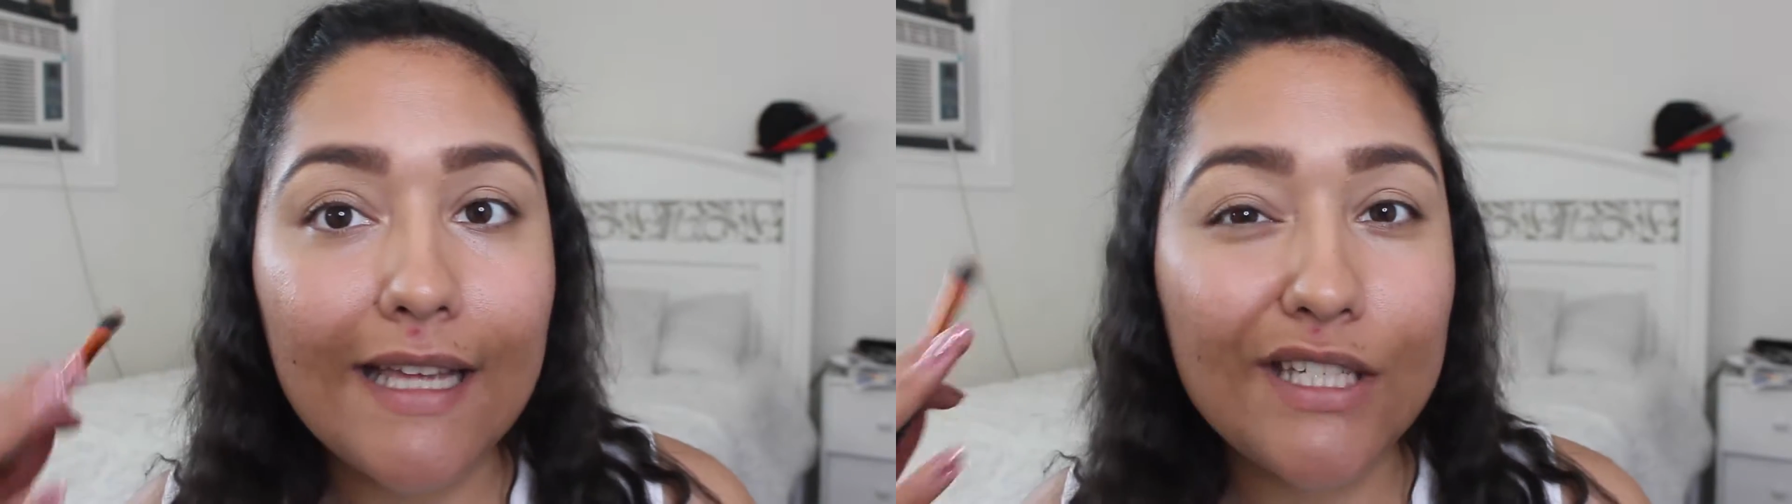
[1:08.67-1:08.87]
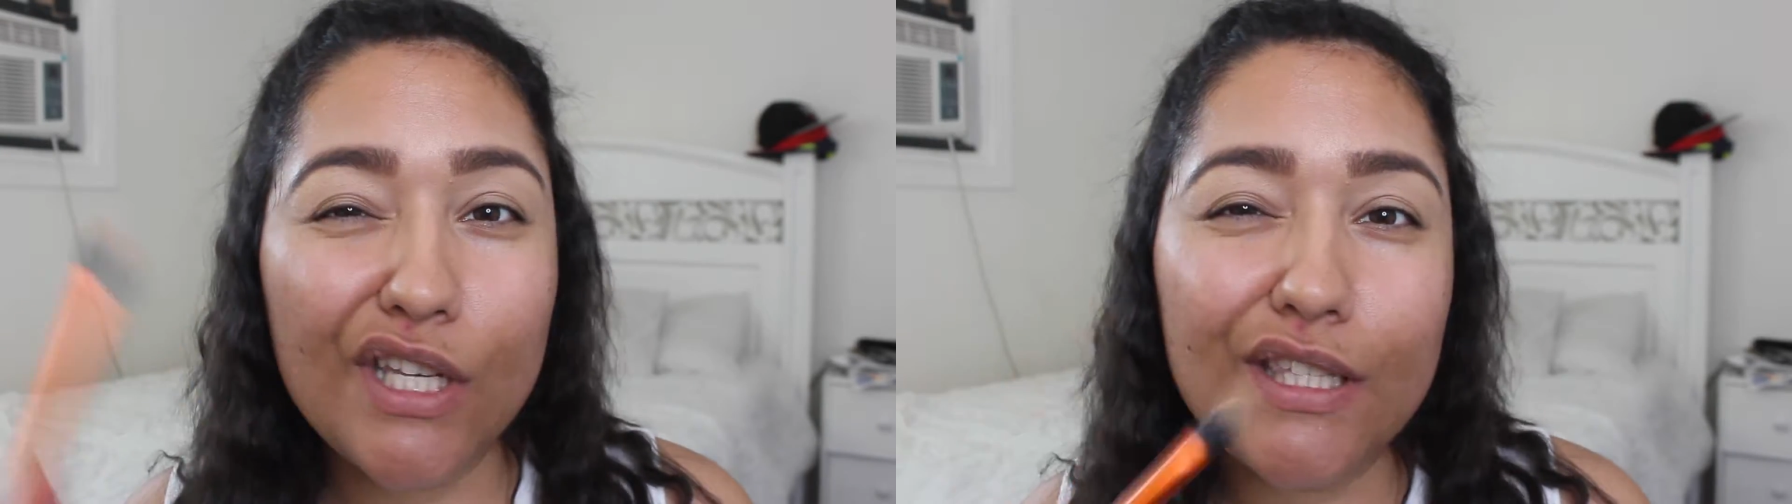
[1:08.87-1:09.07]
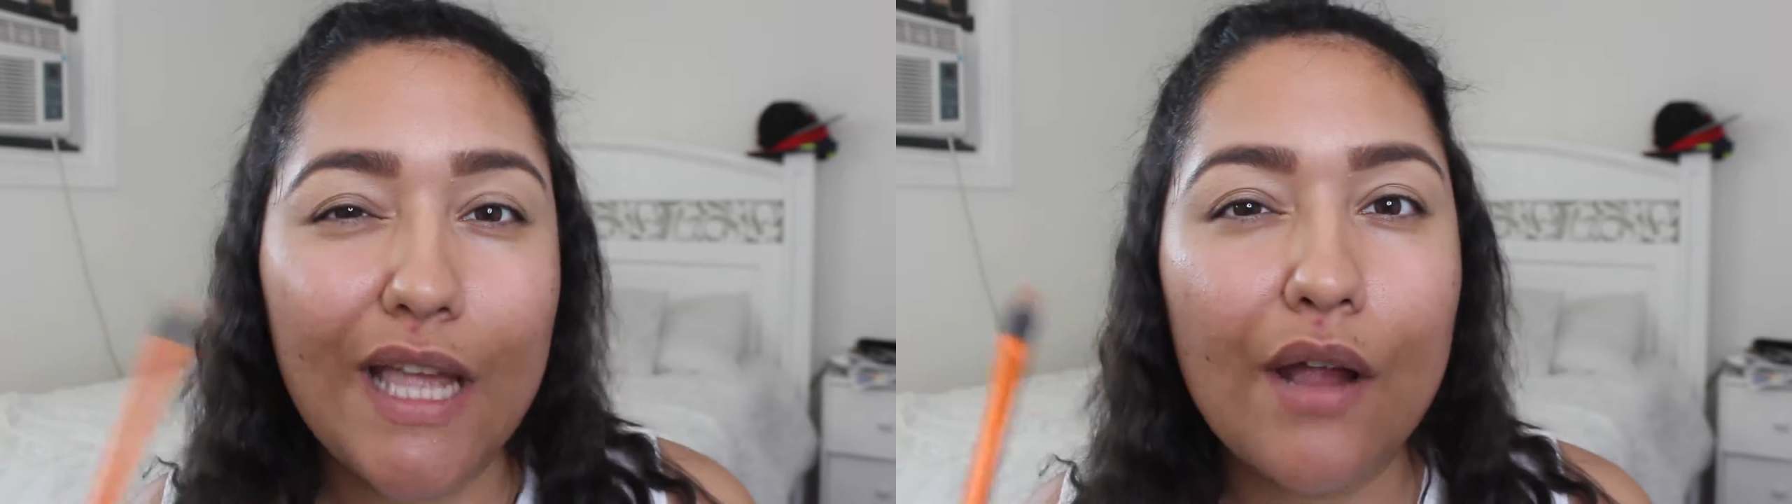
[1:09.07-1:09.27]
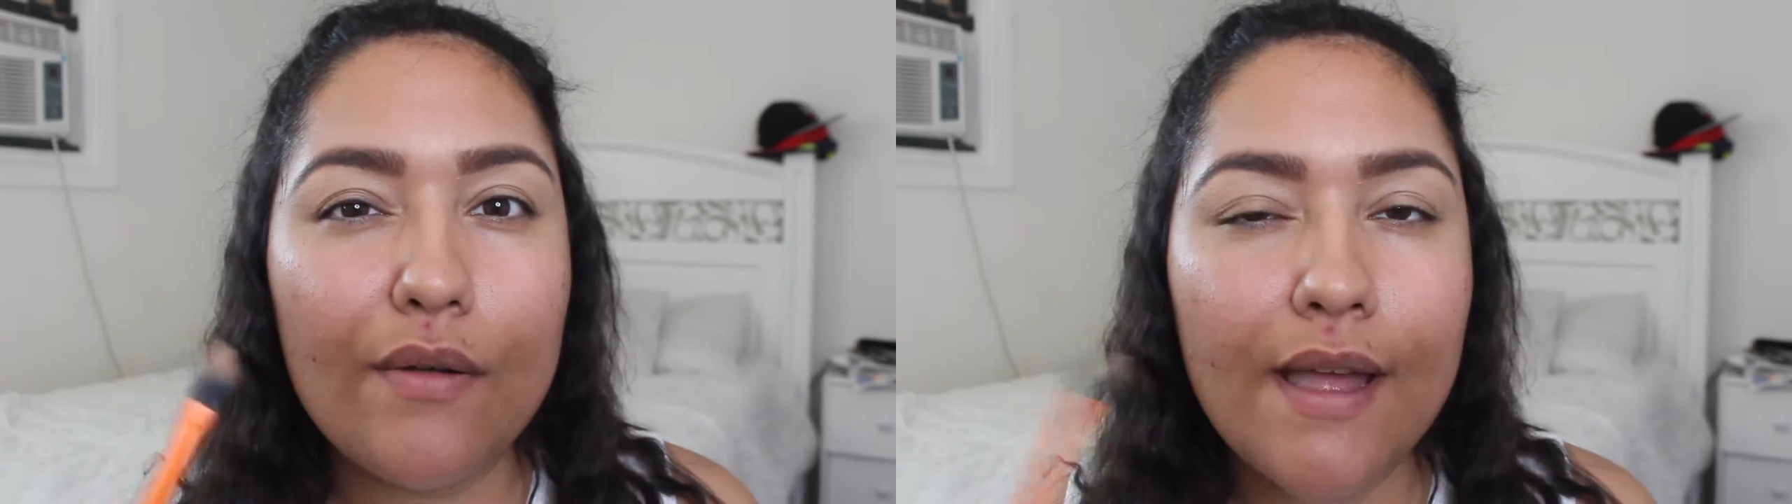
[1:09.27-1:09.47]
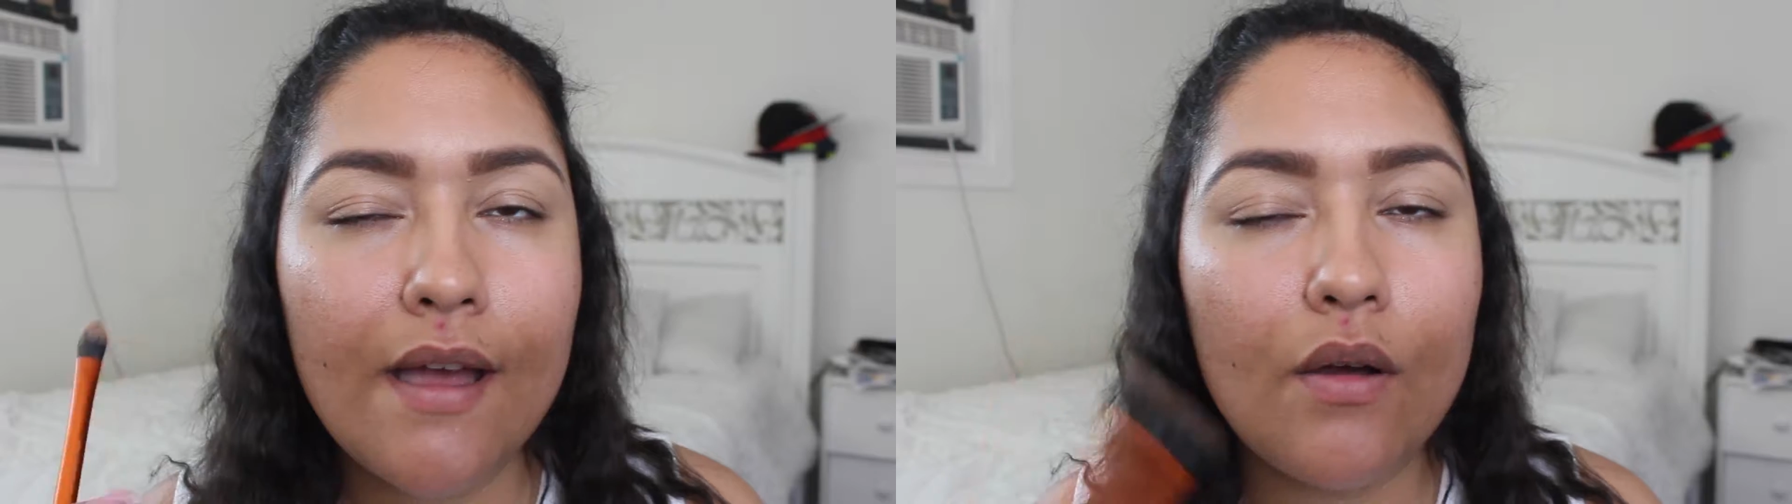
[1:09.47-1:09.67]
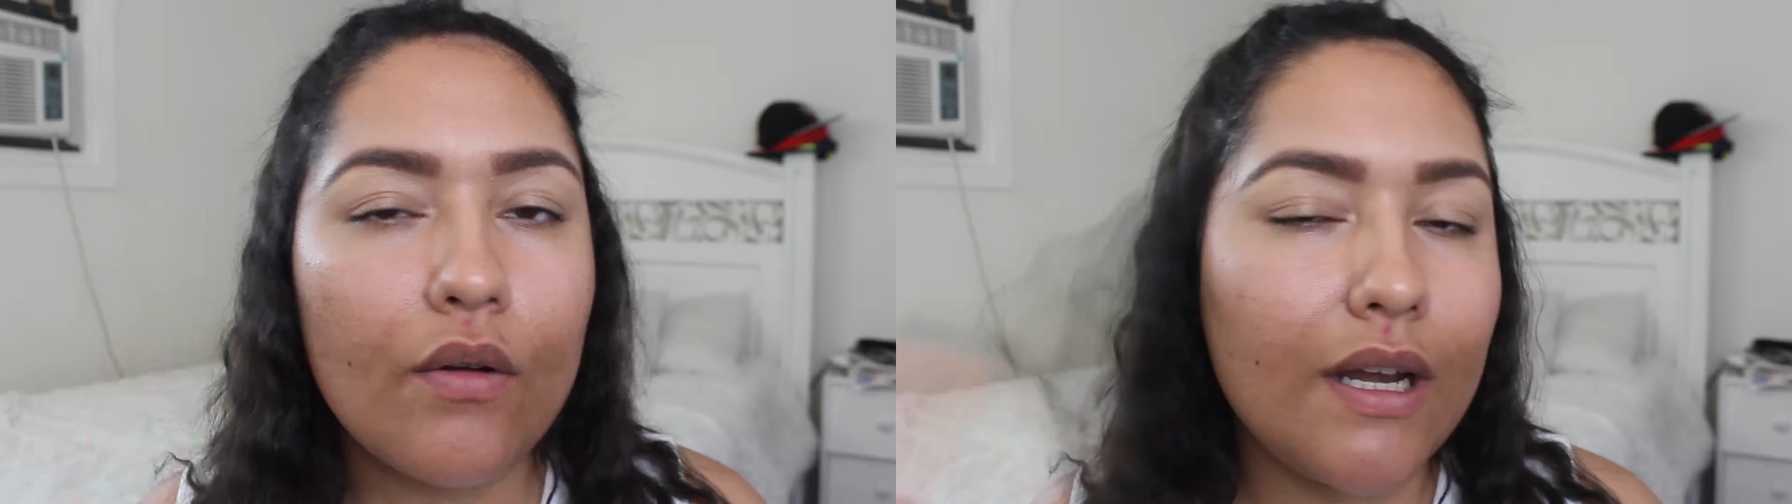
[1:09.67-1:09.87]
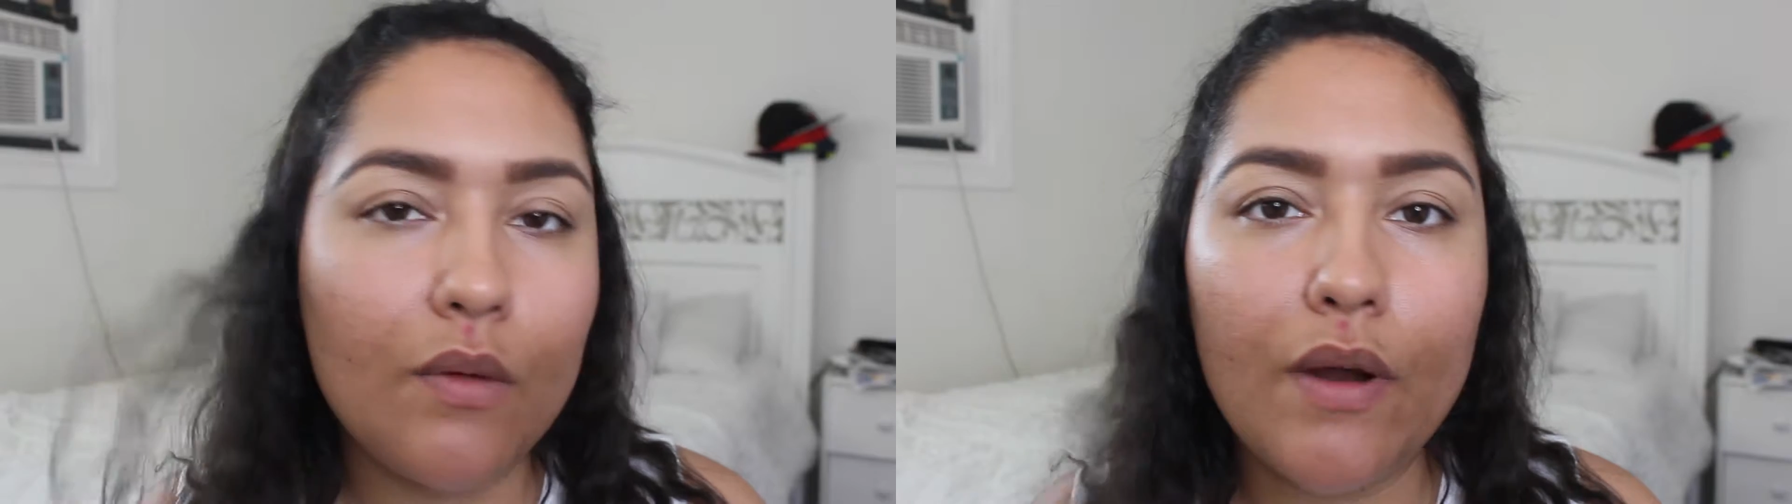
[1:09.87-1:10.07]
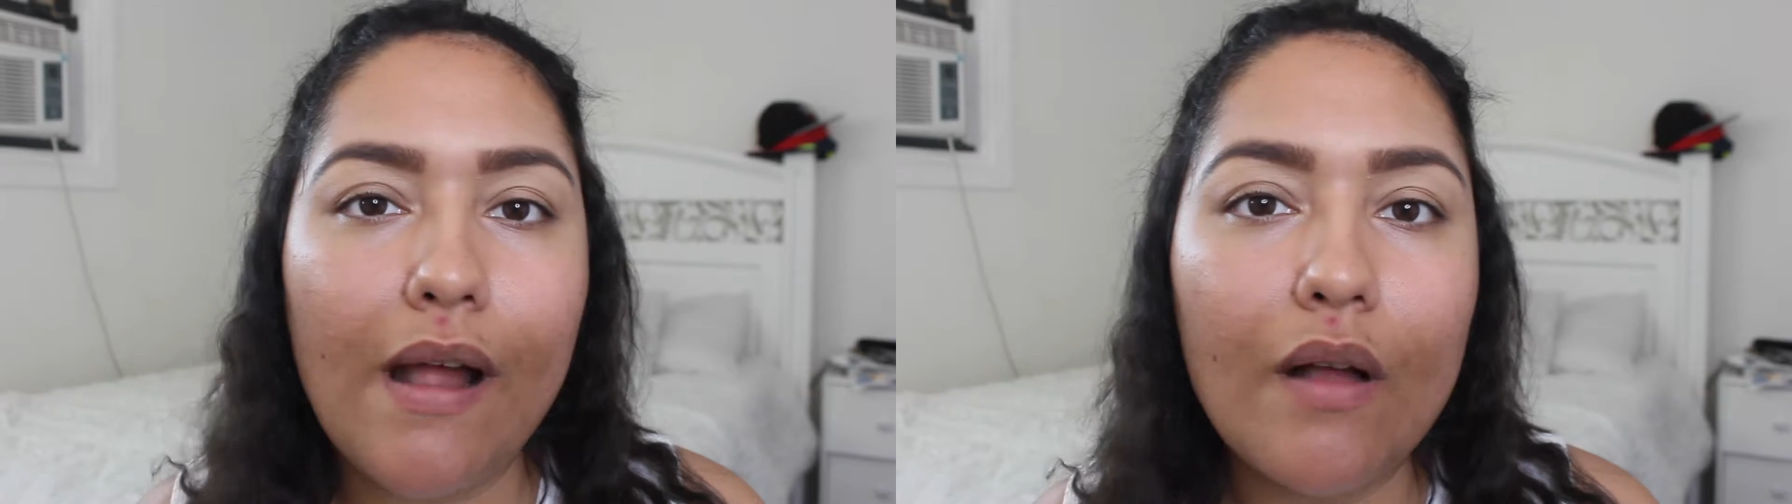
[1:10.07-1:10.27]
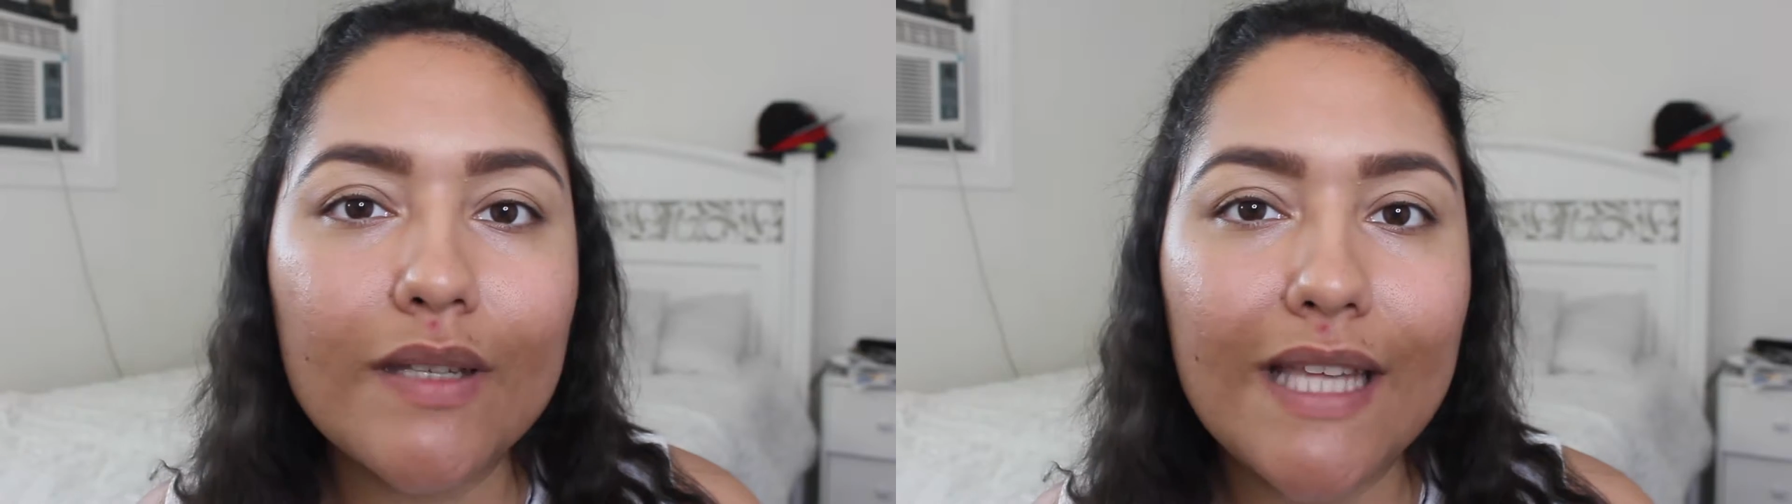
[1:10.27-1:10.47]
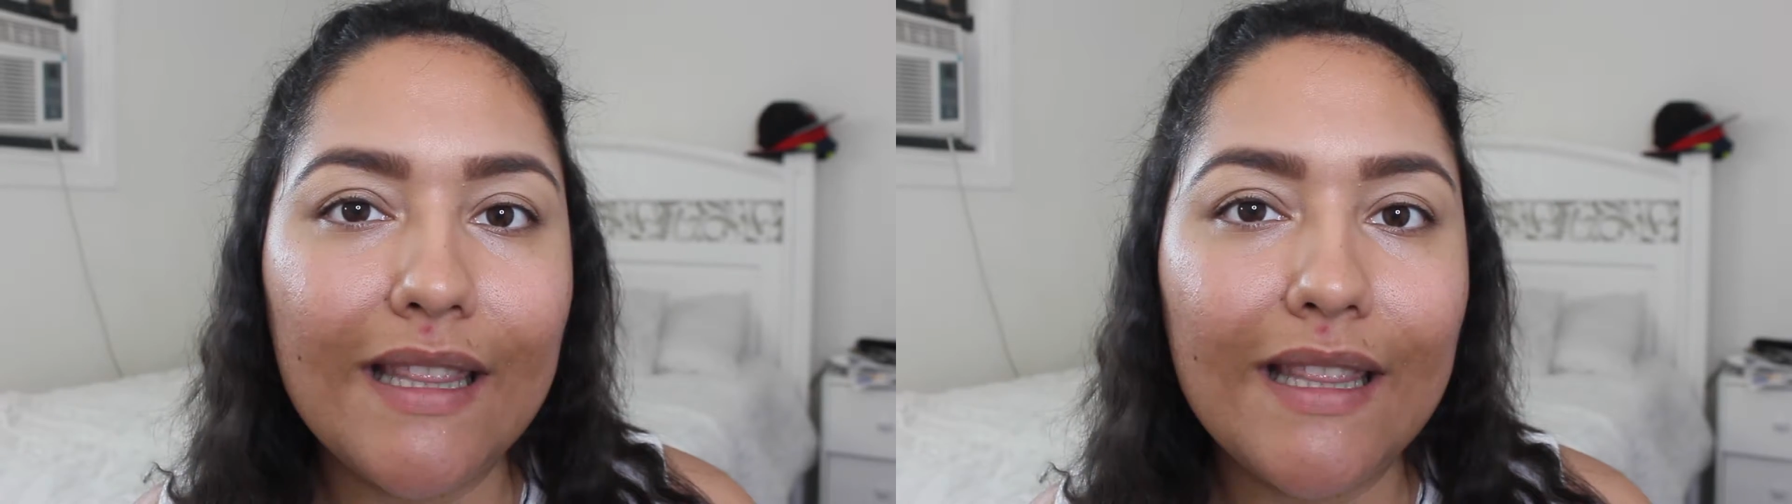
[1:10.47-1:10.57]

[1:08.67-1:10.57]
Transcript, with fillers: cheeks area or anywhere else